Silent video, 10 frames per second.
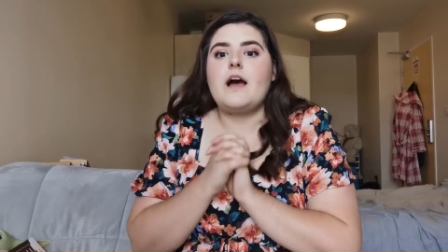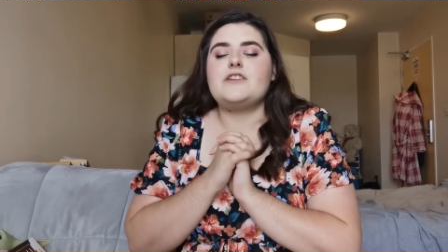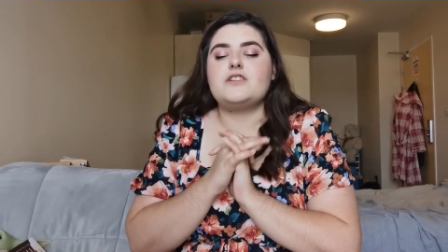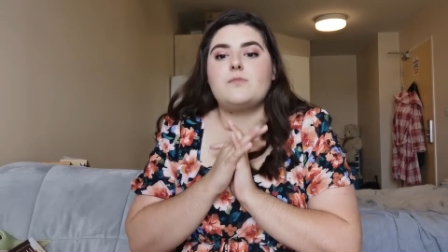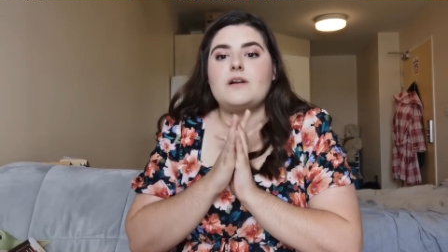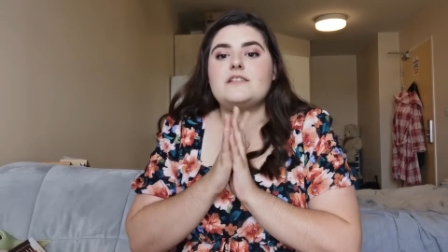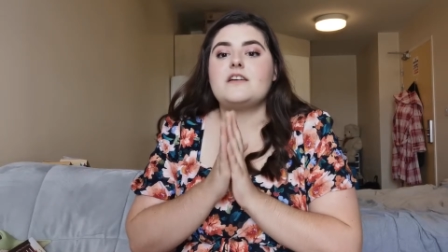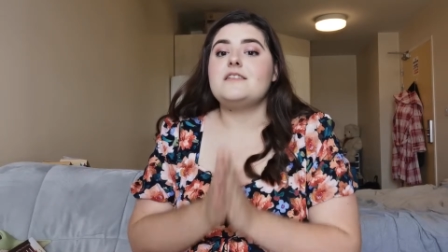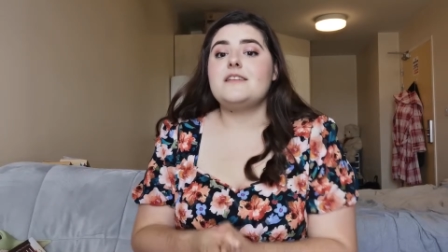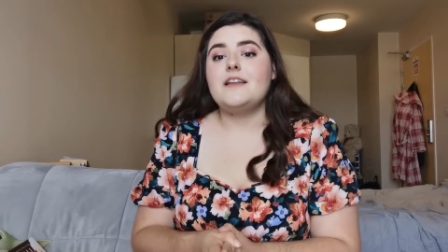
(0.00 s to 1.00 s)
I just want it to
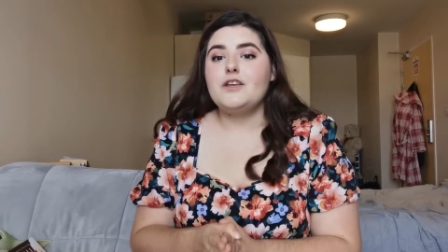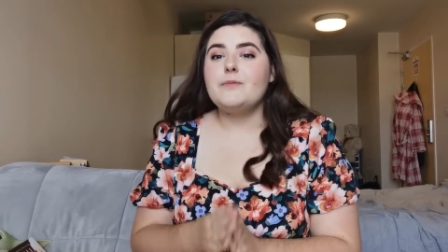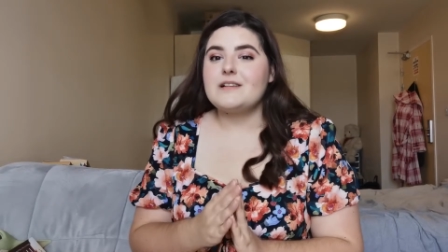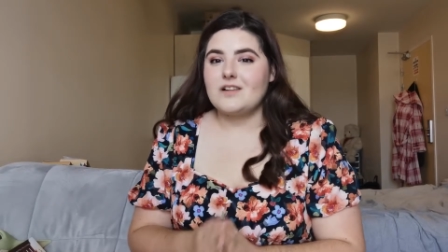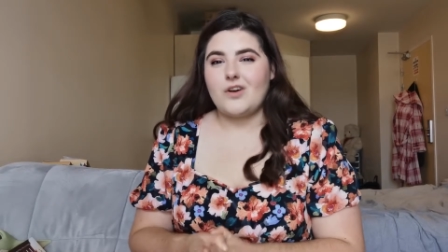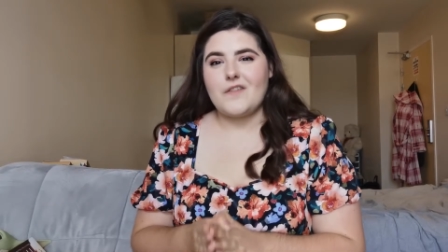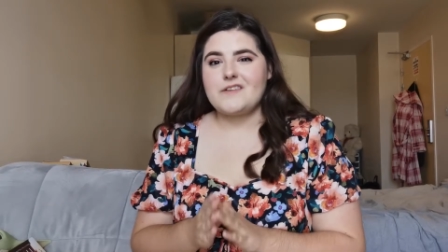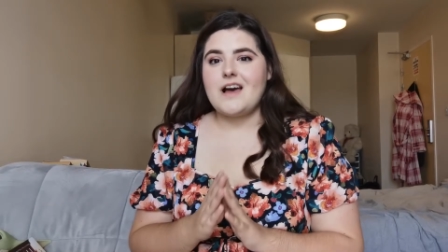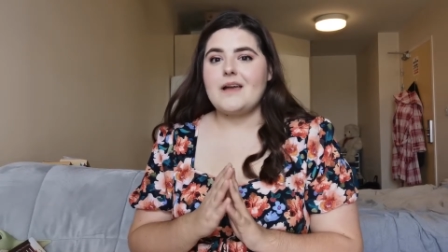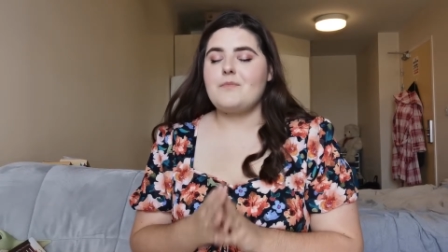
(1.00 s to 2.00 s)
continue, because a lot of the
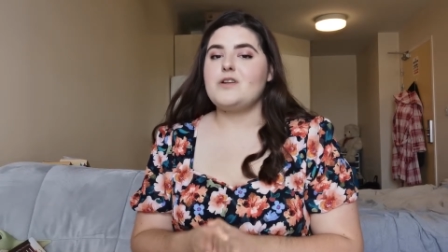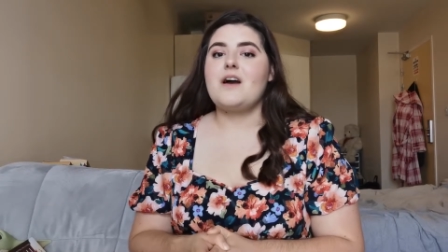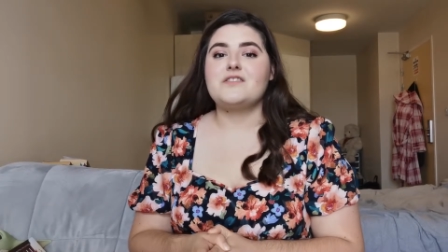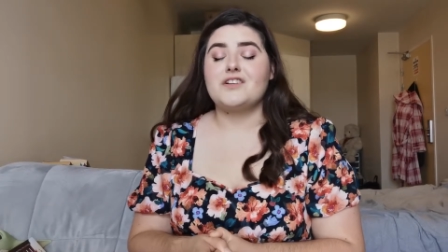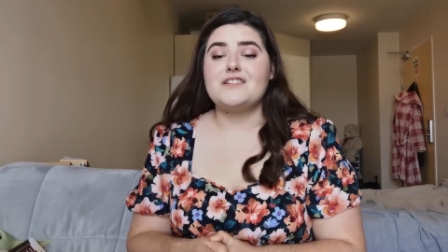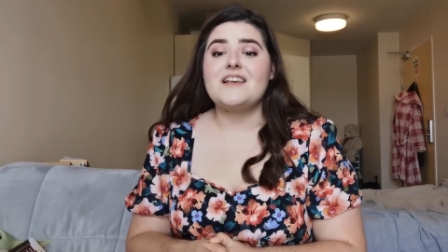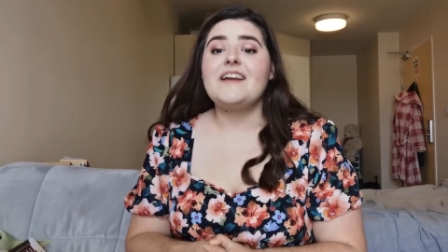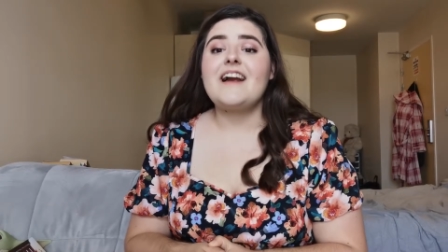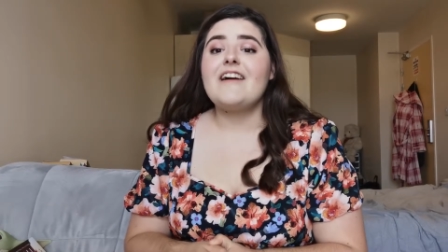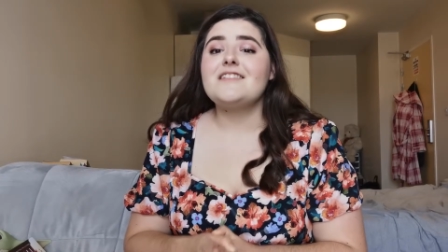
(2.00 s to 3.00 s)
time when you have good
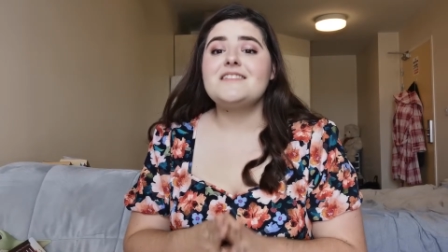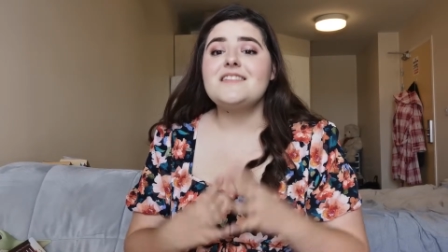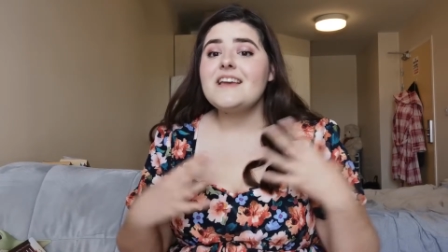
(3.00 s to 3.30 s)
side characters,